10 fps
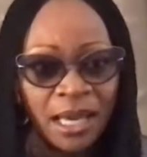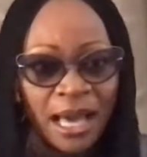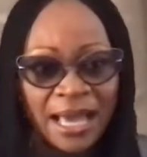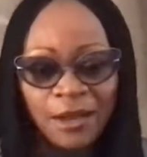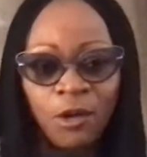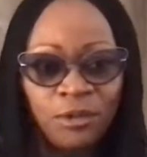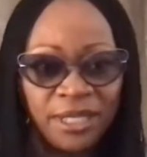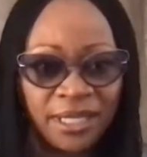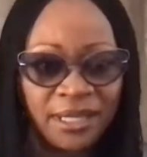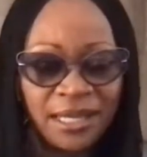I own
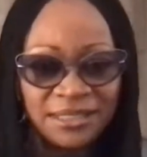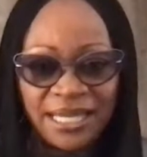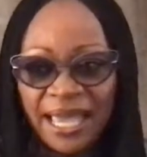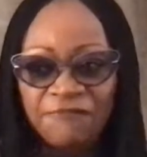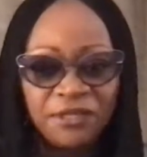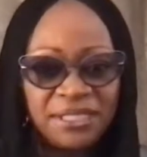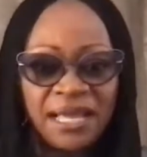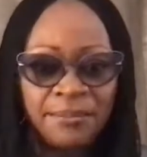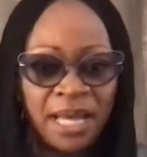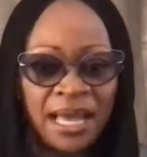it. See, every
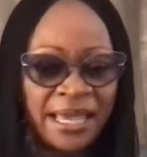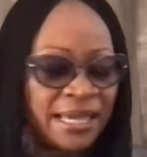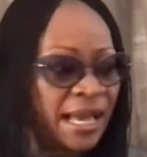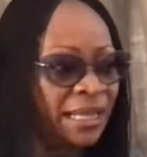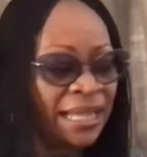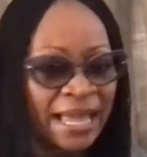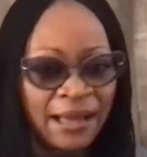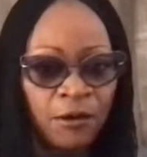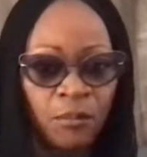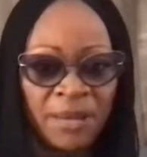time I
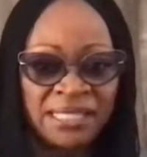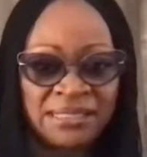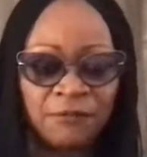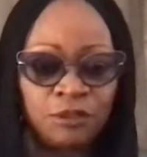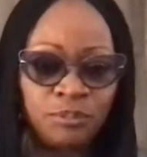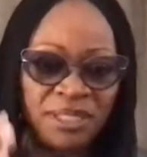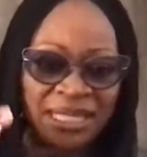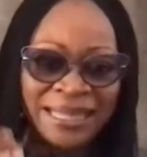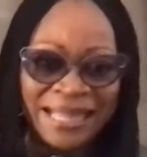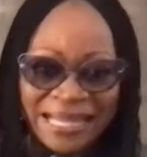allow myself to be the
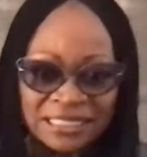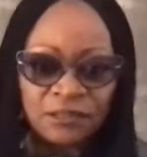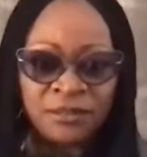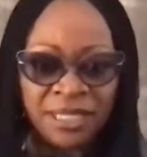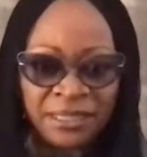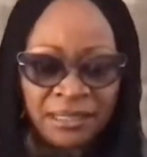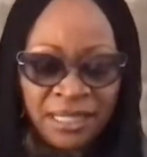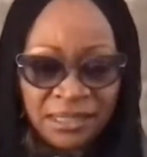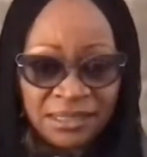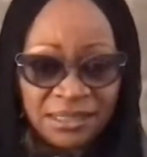last on the
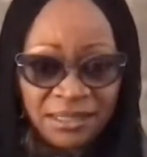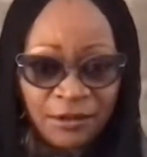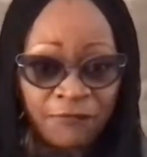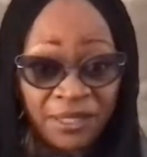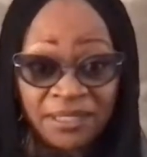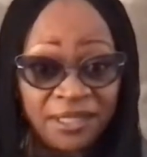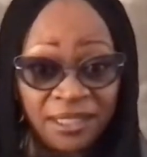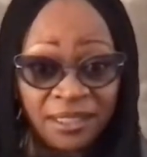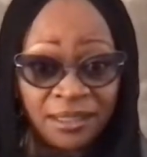list of anything,